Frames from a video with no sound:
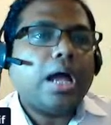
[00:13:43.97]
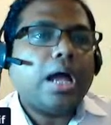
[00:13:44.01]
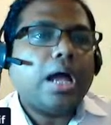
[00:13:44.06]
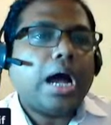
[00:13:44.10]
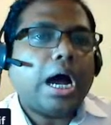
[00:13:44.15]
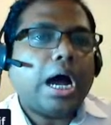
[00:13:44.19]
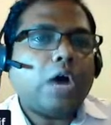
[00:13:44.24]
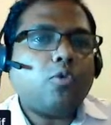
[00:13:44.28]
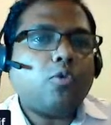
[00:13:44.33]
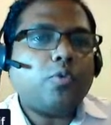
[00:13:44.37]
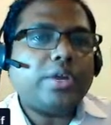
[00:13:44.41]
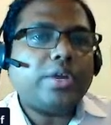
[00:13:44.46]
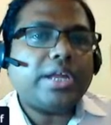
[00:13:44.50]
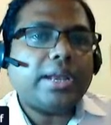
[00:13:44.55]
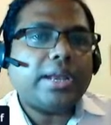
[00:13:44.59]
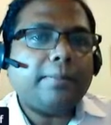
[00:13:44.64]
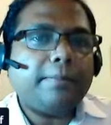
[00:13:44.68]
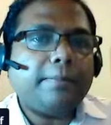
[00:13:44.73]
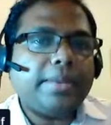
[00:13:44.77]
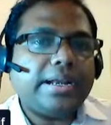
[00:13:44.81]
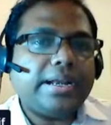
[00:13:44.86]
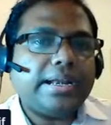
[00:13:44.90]
how we
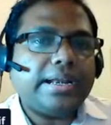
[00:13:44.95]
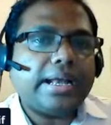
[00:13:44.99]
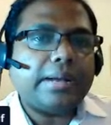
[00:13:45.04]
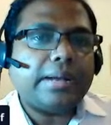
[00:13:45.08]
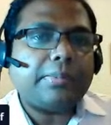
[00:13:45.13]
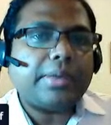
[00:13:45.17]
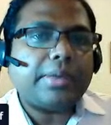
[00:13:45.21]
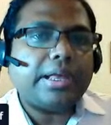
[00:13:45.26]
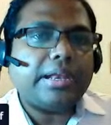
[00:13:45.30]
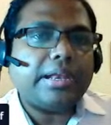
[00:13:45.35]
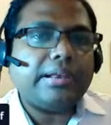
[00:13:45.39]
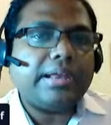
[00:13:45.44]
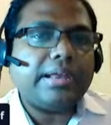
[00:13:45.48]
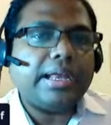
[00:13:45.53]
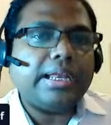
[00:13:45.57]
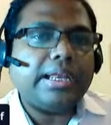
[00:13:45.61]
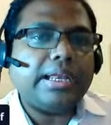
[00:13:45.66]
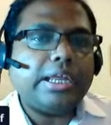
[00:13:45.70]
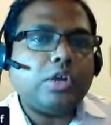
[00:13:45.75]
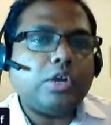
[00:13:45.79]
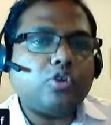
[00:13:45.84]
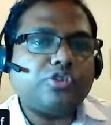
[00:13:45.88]
can build up a
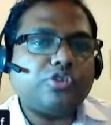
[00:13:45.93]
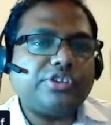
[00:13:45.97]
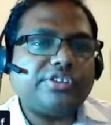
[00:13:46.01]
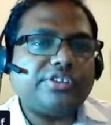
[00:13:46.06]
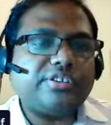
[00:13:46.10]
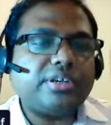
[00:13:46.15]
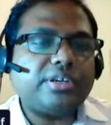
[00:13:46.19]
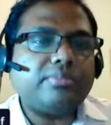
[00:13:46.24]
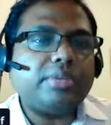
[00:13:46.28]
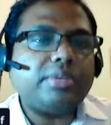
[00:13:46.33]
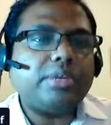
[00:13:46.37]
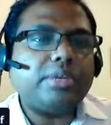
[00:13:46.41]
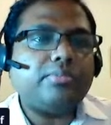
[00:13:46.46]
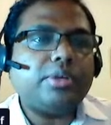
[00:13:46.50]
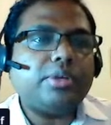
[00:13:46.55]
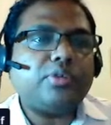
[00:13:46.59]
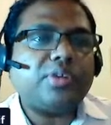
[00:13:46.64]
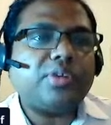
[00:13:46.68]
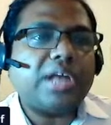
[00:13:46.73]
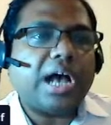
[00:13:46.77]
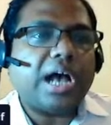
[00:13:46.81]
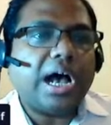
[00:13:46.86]
real ecosystem in
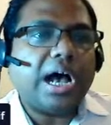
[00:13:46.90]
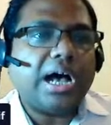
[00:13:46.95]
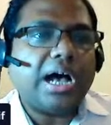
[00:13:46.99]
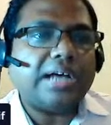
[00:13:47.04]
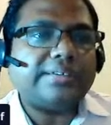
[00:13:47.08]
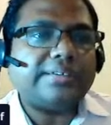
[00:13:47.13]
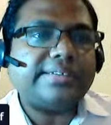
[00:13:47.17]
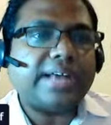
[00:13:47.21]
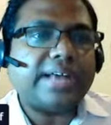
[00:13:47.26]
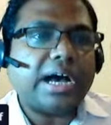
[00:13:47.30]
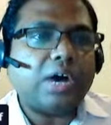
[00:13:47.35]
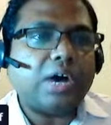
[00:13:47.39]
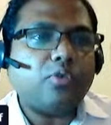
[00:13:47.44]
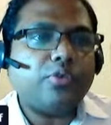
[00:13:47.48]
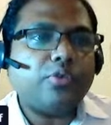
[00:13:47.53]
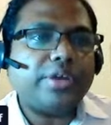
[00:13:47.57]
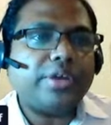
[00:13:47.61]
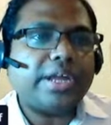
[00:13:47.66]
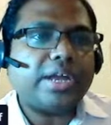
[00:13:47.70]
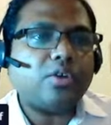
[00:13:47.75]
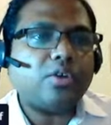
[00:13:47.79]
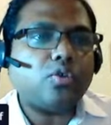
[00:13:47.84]
between us, how
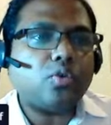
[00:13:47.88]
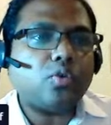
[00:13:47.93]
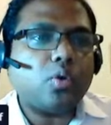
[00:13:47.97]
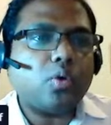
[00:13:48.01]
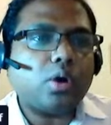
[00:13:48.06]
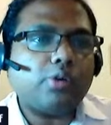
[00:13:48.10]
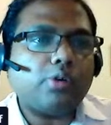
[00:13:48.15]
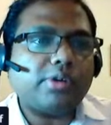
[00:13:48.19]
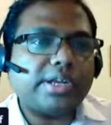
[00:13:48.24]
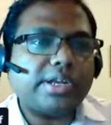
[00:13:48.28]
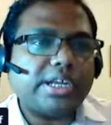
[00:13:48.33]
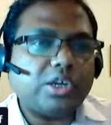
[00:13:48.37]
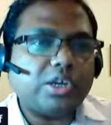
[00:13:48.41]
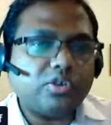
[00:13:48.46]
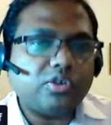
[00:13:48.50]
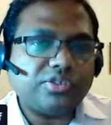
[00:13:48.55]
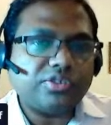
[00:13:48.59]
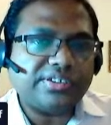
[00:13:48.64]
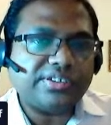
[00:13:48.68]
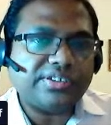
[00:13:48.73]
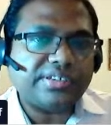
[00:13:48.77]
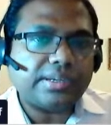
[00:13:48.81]
we can grow our
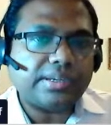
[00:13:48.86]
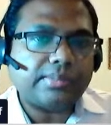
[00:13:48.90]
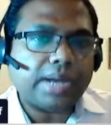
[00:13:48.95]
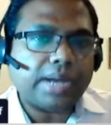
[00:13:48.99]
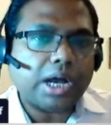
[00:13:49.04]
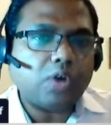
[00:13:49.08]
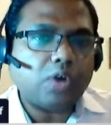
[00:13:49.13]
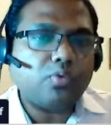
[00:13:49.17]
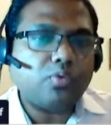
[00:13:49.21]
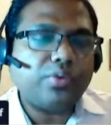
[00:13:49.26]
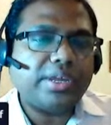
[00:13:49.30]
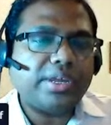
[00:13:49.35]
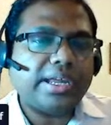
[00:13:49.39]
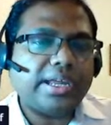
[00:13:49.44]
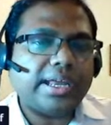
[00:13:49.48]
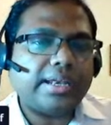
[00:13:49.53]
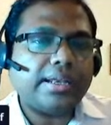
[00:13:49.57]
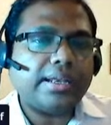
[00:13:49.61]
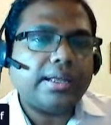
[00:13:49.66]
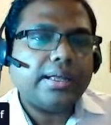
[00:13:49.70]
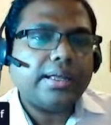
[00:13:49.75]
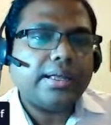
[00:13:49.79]
ecosystem, how we
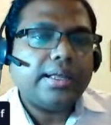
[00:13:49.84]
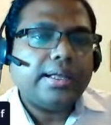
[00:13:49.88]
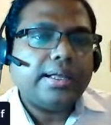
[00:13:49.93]
can